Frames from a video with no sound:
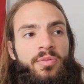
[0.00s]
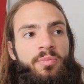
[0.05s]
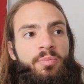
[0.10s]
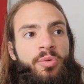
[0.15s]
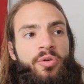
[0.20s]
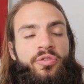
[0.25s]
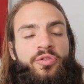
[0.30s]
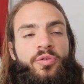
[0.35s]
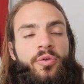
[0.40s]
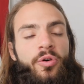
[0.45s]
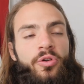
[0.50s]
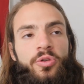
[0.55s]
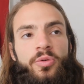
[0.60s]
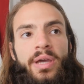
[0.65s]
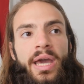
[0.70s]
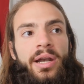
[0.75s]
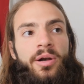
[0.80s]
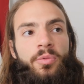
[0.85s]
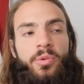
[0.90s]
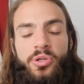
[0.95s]
Before you
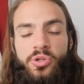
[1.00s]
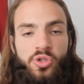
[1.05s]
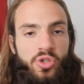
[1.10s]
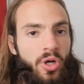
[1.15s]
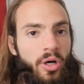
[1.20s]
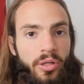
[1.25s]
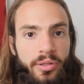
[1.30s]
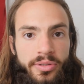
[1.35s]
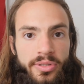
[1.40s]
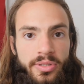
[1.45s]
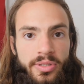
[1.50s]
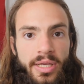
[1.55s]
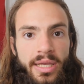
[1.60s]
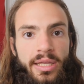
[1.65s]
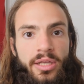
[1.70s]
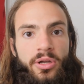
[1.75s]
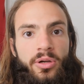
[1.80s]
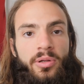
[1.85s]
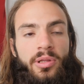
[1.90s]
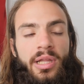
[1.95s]
get a result
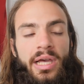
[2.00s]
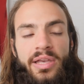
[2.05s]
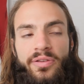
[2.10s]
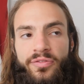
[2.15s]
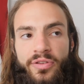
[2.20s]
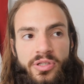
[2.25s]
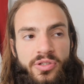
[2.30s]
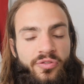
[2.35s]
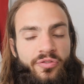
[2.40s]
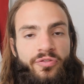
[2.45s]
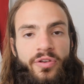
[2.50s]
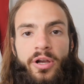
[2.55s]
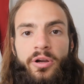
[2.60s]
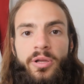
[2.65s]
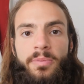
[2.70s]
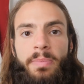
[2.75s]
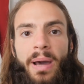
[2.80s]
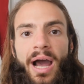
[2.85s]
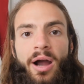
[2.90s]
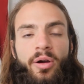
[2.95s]
in your life, it's
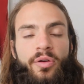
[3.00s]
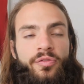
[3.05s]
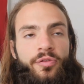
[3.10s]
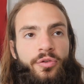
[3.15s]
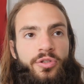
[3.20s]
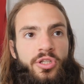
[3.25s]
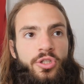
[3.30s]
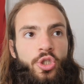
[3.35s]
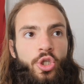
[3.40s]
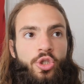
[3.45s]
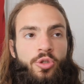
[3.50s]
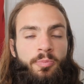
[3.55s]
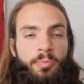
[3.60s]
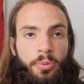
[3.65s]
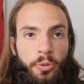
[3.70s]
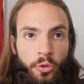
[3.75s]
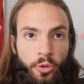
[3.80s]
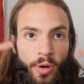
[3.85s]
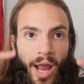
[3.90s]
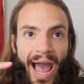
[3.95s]
very powerful to just
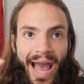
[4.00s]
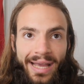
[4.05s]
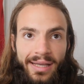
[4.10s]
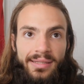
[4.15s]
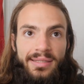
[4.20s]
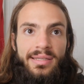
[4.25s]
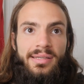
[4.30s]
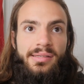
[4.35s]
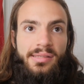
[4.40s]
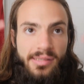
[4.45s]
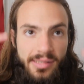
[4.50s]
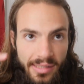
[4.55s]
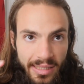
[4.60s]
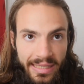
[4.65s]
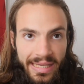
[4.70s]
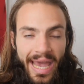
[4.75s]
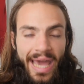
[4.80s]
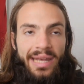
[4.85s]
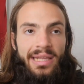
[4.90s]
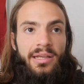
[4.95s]
practice
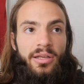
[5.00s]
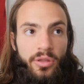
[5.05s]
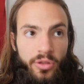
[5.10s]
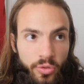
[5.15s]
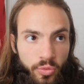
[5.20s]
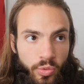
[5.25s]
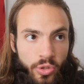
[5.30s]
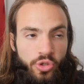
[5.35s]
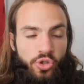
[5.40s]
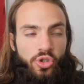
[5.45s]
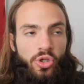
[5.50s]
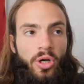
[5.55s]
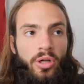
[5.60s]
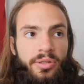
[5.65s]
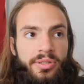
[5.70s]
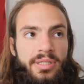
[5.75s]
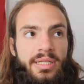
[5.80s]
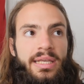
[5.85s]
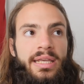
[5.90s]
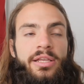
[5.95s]
getting the
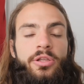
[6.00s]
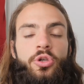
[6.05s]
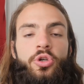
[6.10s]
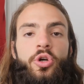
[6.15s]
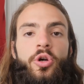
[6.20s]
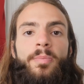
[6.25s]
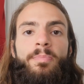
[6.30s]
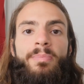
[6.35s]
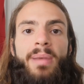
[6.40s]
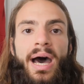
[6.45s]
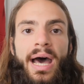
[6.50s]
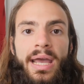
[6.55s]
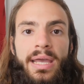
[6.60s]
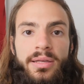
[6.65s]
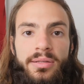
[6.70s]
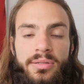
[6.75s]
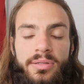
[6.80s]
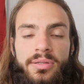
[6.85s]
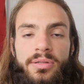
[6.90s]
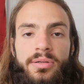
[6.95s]
result in your
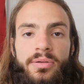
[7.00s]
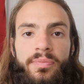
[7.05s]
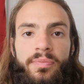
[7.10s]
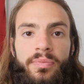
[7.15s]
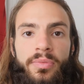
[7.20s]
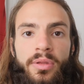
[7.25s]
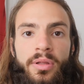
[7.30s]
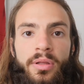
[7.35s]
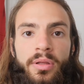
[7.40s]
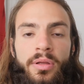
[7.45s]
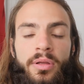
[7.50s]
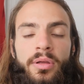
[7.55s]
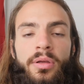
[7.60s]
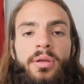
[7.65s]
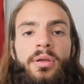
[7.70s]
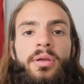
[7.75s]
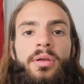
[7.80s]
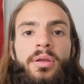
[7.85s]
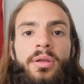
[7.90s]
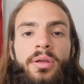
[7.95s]
mind.
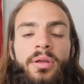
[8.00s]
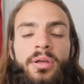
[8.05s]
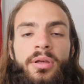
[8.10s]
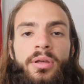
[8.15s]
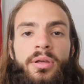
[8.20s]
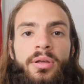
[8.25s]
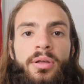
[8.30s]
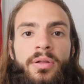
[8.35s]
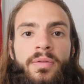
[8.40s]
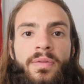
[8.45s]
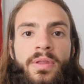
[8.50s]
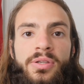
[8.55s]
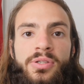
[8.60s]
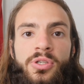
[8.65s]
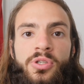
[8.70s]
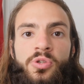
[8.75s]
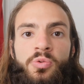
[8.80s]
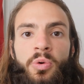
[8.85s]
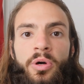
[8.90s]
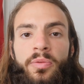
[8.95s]
This
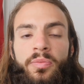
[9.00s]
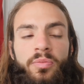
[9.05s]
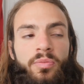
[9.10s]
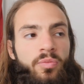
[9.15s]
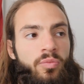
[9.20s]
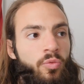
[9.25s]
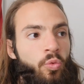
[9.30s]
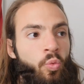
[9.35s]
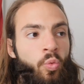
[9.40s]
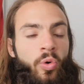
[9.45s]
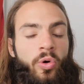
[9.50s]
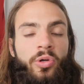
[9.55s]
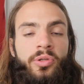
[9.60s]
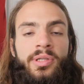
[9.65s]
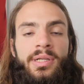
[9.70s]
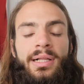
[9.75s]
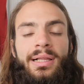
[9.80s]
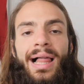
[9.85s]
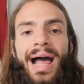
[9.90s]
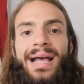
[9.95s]
is what
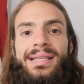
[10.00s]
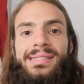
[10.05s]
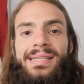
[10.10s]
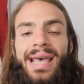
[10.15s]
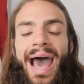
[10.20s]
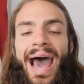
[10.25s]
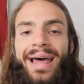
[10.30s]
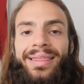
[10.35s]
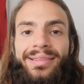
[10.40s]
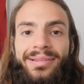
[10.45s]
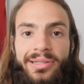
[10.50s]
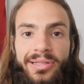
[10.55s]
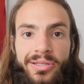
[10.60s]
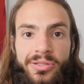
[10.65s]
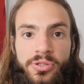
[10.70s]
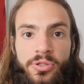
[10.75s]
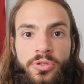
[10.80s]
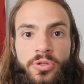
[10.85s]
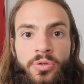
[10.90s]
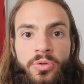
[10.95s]
world-class
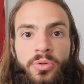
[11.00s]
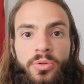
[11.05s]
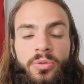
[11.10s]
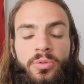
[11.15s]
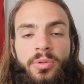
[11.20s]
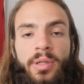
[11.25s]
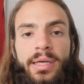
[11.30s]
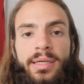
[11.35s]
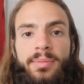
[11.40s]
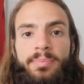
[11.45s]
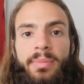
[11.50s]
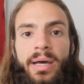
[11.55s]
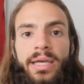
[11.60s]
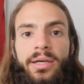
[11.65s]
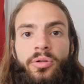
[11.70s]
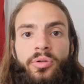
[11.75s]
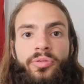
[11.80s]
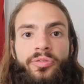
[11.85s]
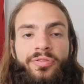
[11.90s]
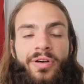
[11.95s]
athletes do, like
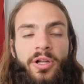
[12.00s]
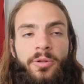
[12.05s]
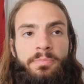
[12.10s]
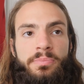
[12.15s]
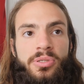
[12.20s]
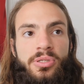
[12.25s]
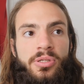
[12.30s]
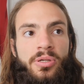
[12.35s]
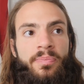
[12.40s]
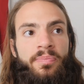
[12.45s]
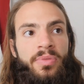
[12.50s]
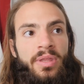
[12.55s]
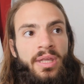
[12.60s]
Michael Phelps.